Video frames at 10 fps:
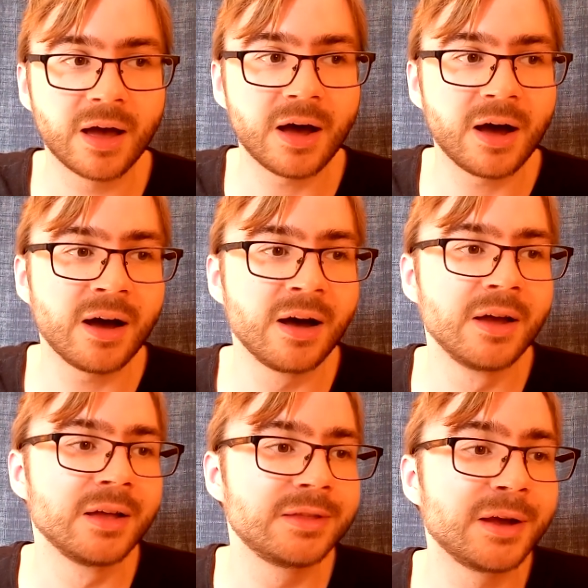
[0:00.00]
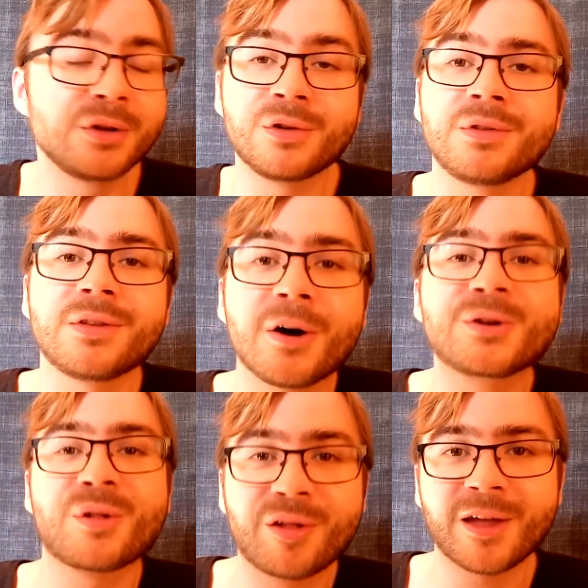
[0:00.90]
Uh, they don't
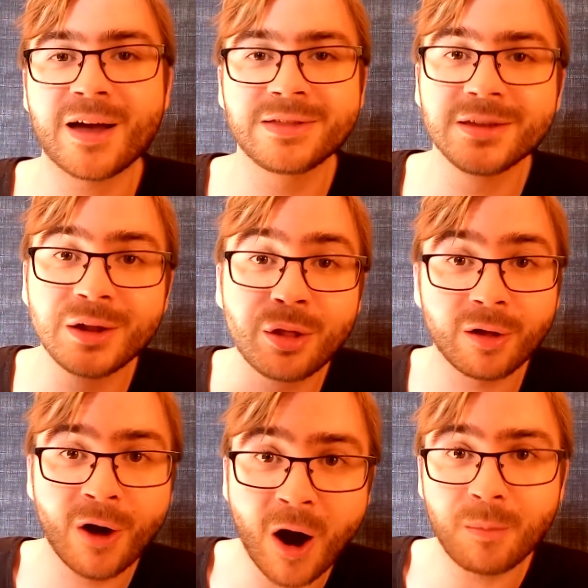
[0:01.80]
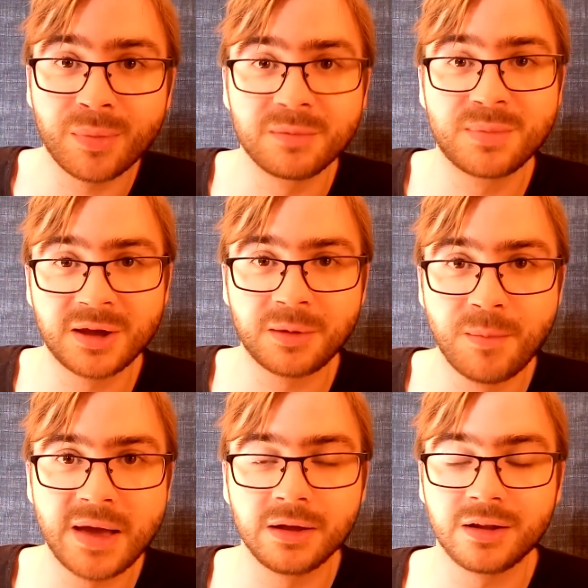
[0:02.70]
understand that it's a copy being
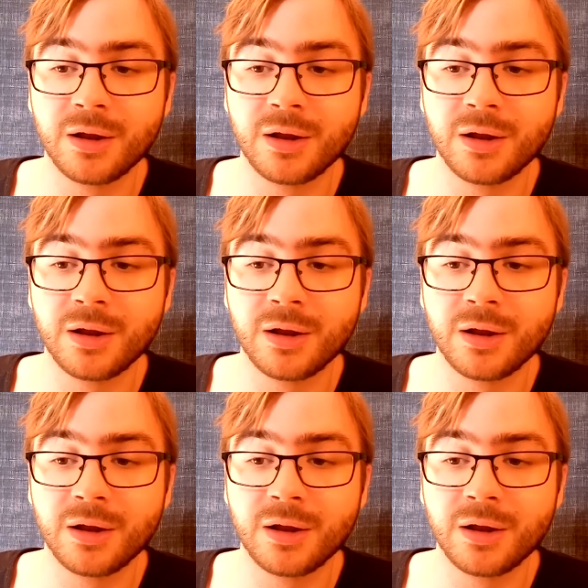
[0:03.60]
made.